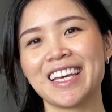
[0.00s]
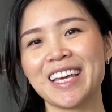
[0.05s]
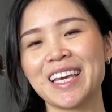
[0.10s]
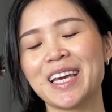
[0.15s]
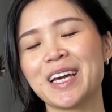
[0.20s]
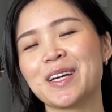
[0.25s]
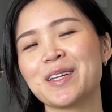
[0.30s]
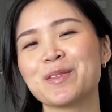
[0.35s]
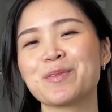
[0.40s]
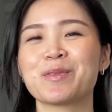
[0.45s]
Hey
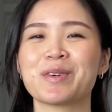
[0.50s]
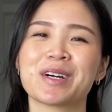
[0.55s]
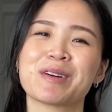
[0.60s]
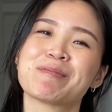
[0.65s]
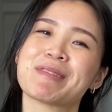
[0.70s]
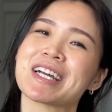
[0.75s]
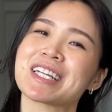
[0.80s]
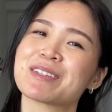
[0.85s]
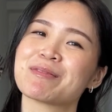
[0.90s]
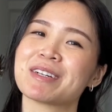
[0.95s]
guys, welcome
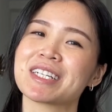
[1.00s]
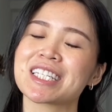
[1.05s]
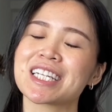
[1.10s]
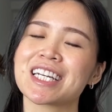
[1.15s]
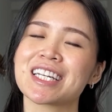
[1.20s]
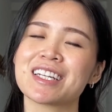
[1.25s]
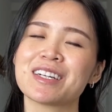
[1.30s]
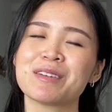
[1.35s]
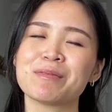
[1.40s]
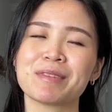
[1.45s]
back to my
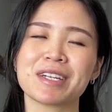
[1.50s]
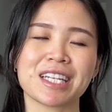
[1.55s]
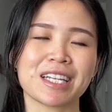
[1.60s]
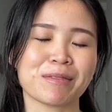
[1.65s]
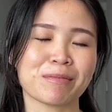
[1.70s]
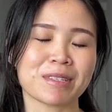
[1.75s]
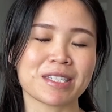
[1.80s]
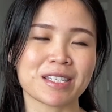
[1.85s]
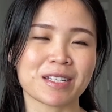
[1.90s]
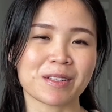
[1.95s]
channel. My
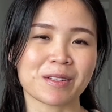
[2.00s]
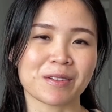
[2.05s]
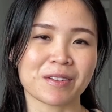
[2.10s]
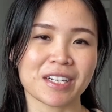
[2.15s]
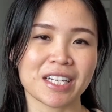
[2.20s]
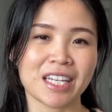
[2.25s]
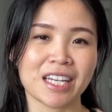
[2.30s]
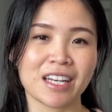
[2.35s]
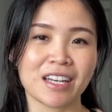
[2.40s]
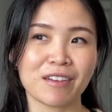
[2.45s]
name is
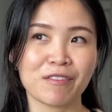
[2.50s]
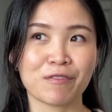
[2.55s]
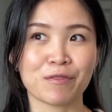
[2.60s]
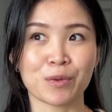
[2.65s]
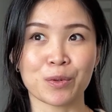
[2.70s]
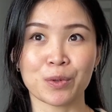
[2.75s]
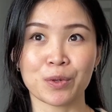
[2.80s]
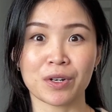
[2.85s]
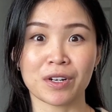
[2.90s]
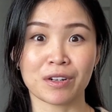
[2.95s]
Gloria
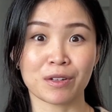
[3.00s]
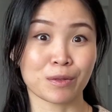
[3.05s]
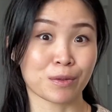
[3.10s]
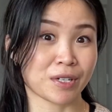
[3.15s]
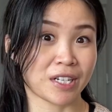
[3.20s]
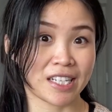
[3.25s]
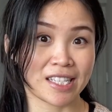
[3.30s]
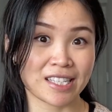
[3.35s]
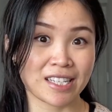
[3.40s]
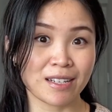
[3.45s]
for
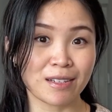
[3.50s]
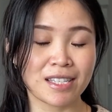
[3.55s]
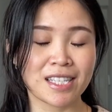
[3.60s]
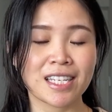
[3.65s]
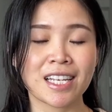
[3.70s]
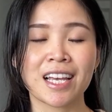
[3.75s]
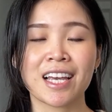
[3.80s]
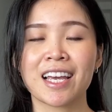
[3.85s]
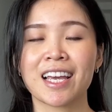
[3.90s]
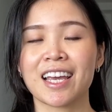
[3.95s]
Gloria's
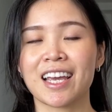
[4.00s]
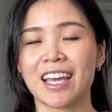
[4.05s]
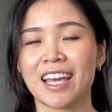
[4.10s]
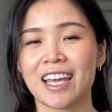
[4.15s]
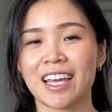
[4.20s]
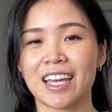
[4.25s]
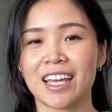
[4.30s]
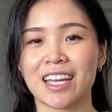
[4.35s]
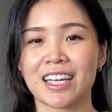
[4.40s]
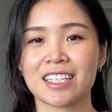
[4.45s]
Knits,
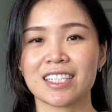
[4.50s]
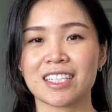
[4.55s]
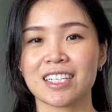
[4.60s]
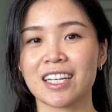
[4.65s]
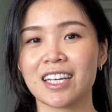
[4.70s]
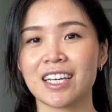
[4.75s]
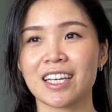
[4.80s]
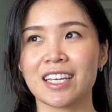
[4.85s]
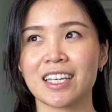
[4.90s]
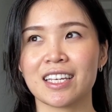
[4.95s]
and
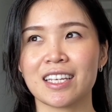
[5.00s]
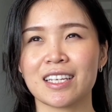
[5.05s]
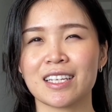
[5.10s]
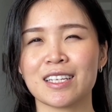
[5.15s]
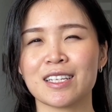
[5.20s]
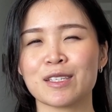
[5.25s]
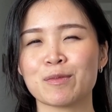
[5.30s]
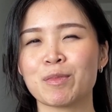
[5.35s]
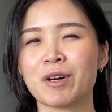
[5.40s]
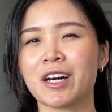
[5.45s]
today
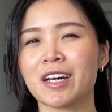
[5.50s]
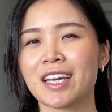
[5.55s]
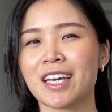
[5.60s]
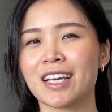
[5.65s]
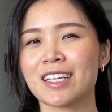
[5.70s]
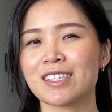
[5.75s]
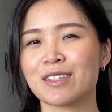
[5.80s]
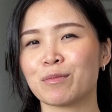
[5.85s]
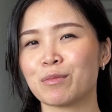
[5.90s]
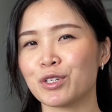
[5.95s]
is
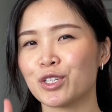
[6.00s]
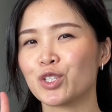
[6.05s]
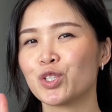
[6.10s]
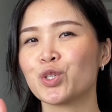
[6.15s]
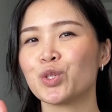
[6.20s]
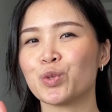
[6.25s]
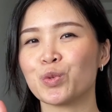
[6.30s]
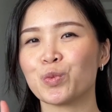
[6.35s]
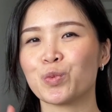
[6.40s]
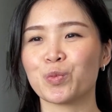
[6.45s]
podcast number
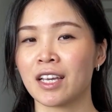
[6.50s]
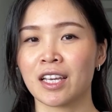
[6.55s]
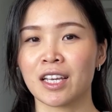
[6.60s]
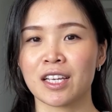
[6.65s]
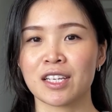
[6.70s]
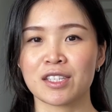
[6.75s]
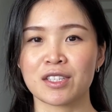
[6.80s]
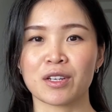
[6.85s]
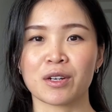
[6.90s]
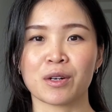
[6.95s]
2.
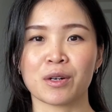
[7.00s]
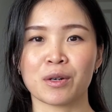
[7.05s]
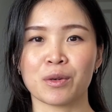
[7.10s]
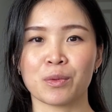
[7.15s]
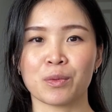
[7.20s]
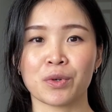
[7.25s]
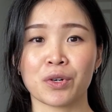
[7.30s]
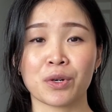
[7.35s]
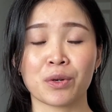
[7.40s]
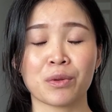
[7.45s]
So
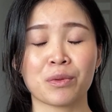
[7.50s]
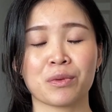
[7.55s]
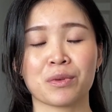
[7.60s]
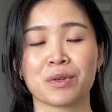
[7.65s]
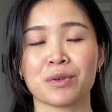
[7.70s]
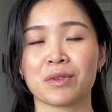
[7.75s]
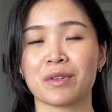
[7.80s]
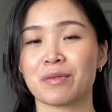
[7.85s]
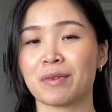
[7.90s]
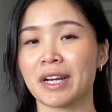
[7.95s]
we'll go
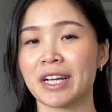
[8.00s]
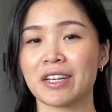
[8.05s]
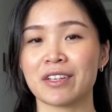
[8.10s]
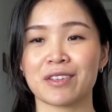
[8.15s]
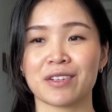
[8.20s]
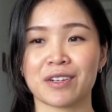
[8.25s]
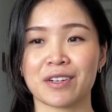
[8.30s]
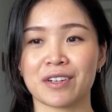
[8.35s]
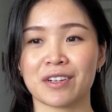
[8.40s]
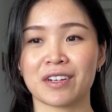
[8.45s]
through the
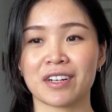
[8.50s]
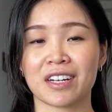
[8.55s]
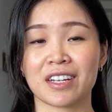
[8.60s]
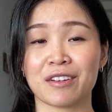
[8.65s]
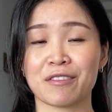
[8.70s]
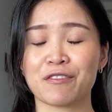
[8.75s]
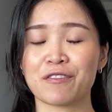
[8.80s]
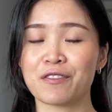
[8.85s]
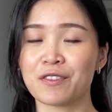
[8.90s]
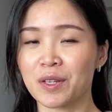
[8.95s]
regular kind
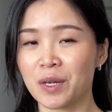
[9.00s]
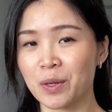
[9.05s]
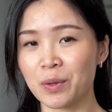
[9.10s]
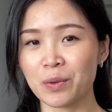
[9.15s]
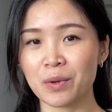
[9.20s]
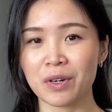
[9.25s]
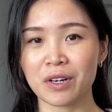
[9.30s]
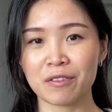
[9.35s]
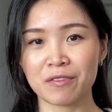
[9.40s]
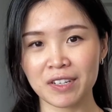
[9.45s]
of
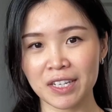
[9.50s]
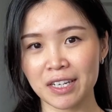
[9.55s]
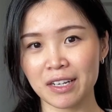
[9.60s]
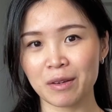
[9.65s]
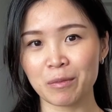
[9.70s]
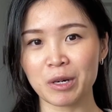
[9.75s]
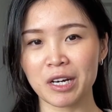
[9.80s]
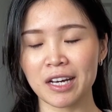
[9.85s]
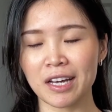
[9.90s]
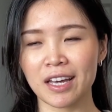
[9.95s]
flow of
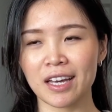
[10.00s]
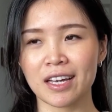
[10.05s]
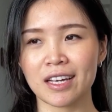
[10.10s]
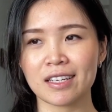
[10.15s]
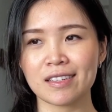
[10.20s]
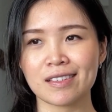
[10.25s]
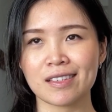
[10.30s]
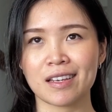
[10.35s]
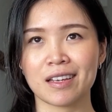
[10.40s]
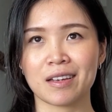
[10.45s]
knitting
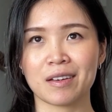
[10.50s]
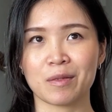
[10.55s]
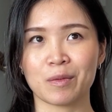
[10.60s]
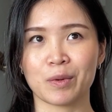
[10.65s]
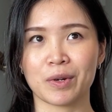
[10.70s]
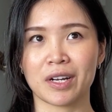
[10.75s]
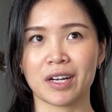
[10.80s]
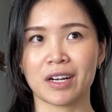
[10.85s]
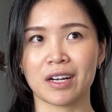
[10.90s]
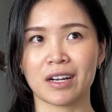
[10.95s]
podcasts
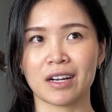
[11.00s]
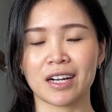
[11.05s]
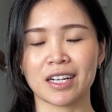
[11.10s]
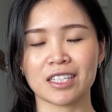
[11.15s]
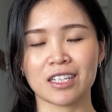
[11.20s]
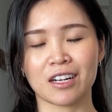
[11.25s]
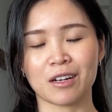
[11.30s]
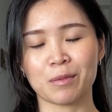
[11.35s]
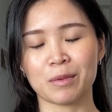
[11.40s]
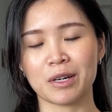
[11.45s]
where I
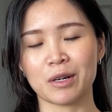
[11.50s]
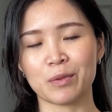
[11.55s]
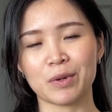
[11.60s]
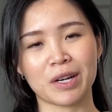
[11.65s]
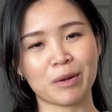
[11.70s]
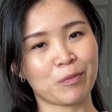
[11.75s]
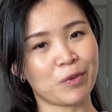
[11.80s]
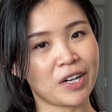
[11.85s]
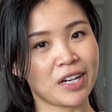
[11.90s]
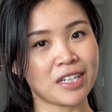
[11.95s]
talk about what
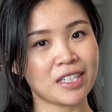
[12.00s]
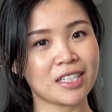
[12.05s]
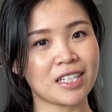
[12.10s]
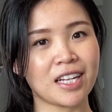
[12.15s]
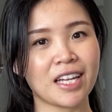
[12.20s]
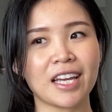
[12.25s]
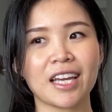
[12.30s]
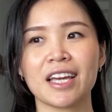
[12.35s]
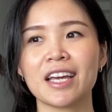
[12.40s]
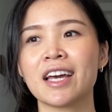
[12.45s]
I'm wearing
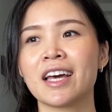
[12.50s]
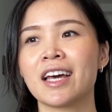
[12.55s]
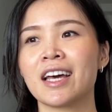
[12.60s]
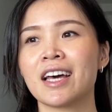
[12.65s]
today,